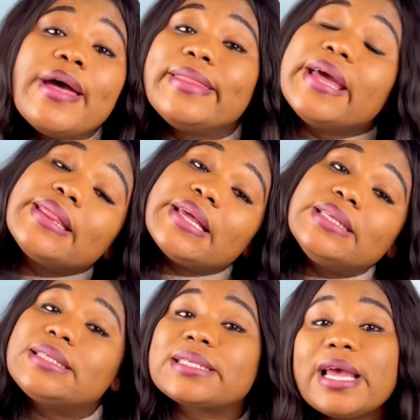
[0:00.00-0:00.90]
then
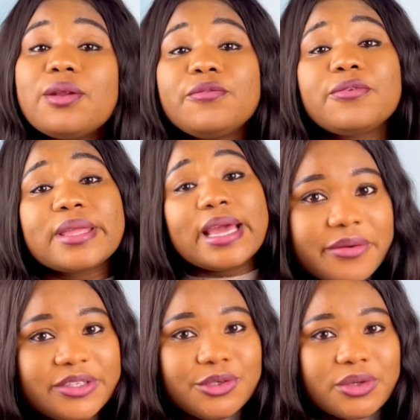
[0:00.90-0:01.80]
things kind of get
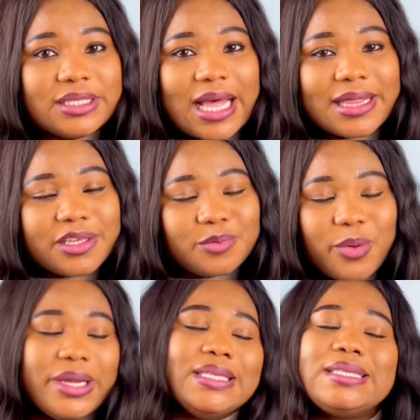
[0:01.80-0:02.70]
very serious at this
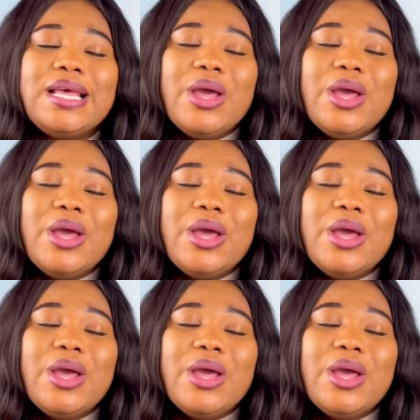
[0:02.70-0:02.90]
point.